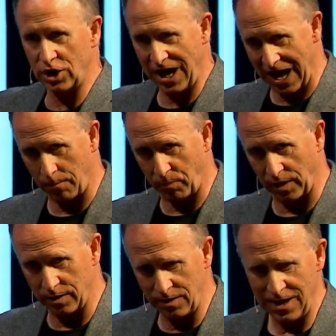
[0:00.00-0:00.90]

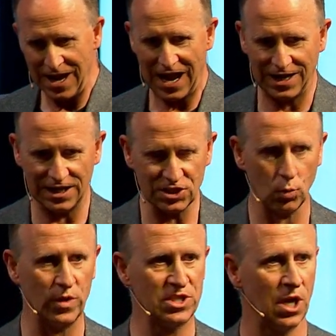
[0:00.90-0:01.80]
happen. And as a
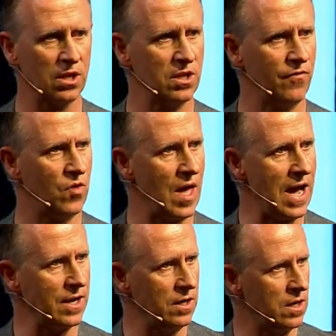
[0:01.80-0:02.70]
result of
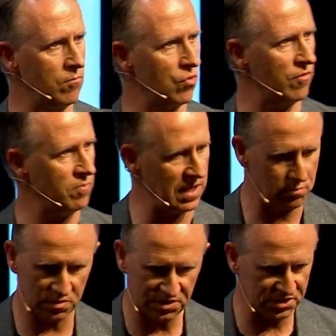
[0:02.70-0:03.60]
that, a number of
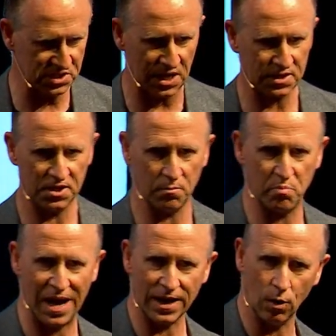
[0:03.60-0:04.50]
people just started to
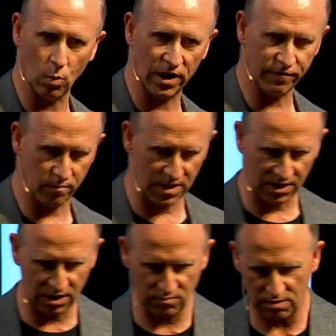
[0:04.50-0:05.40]
back away from their
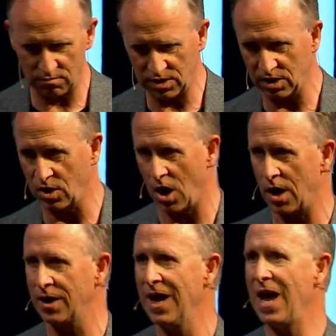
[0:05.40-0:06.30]
commitment to
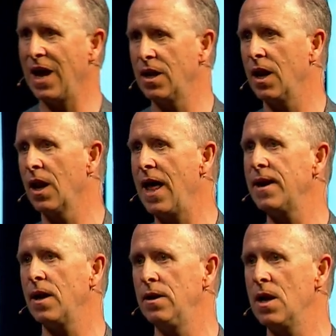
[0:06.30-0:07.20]
God, and it
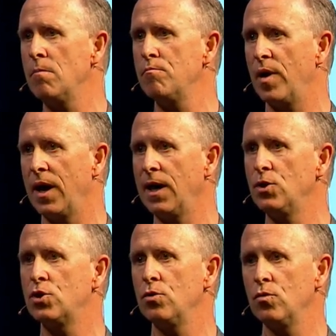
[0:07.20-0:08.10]
led a number
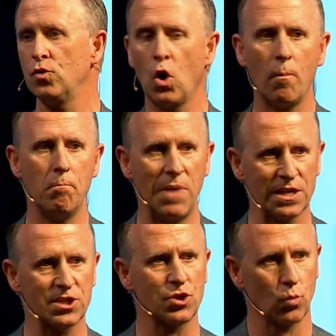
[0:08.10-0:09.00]
into not
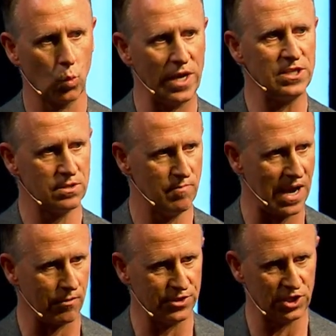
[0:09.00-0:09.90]
mixed race
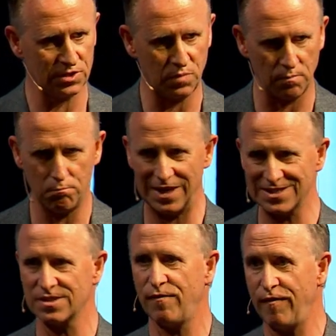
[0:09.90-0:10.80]
marriages, but
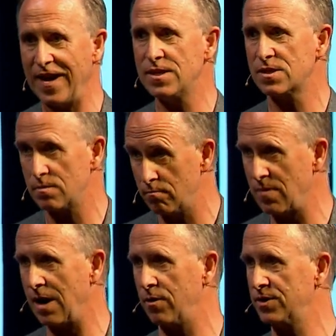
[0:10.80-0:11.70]
mixed faith
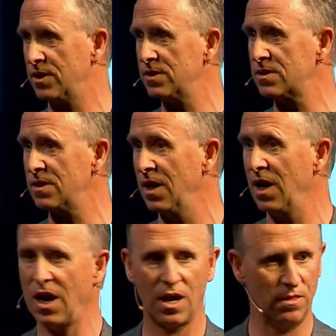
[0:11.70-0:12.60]
marriages,
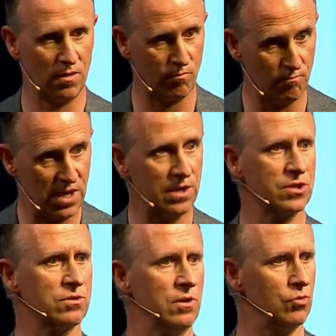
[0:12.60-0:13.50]
and the
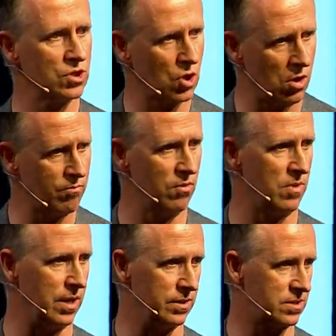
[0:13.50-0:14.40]
ministry was
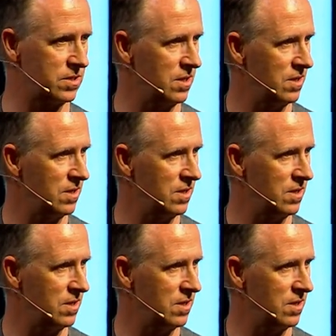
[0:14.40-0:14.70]
compromised.